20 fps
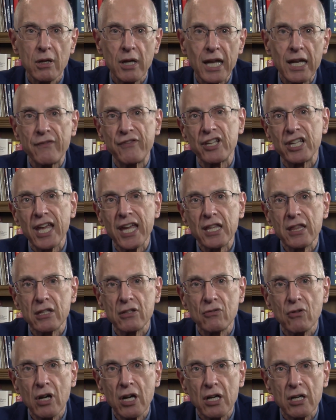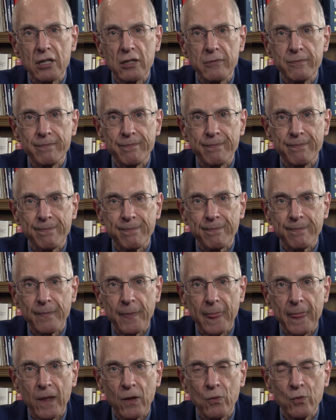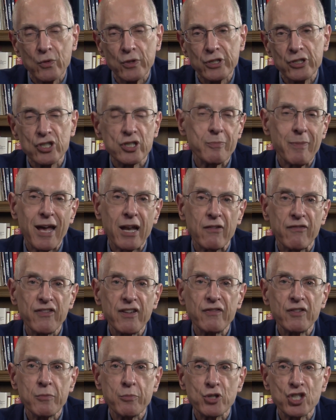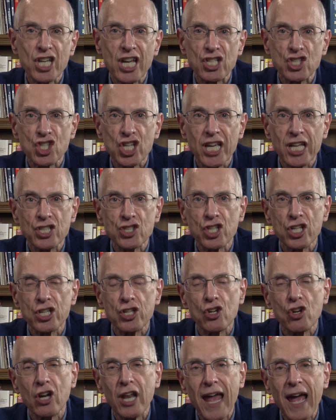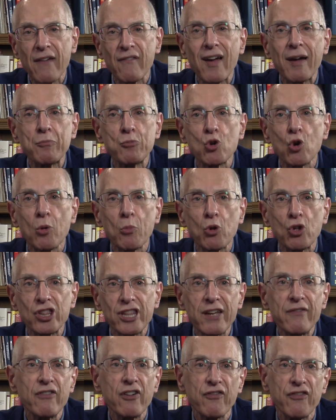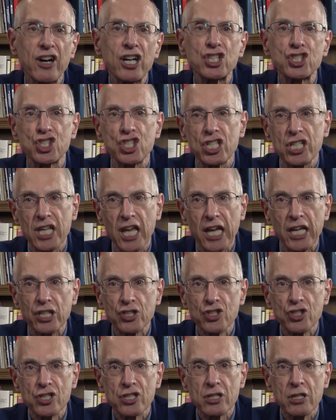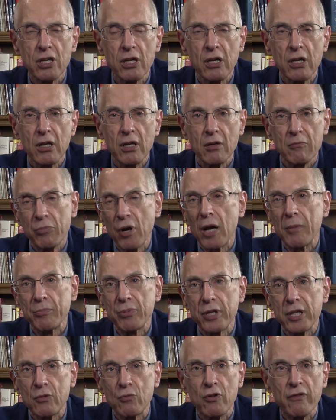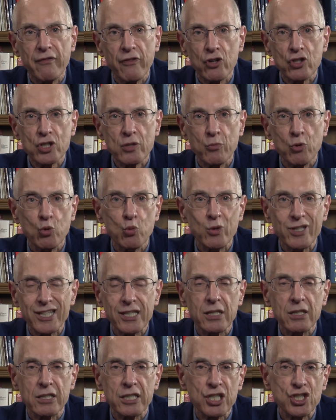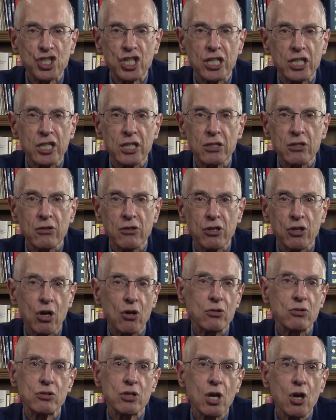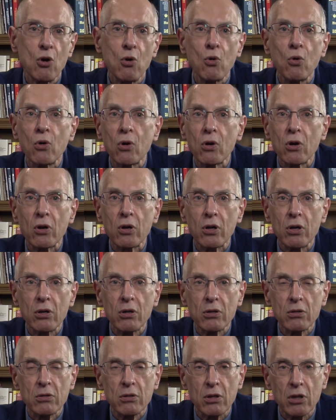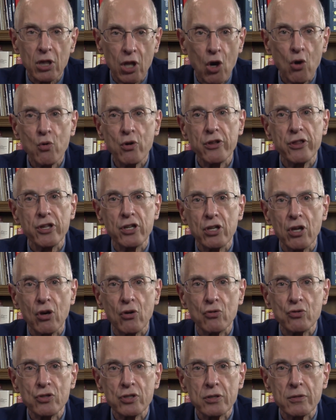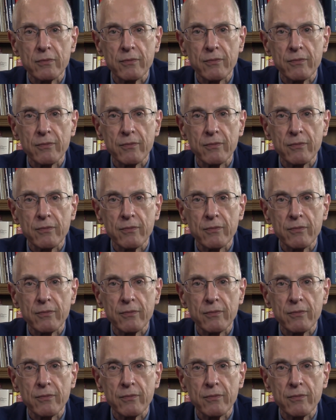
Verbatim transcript: And if you take the drug, well, there's about a fifty percent chance that you're going to have abnormal liver function tests, promptly reversible when you discontinue the dose or lower the dose.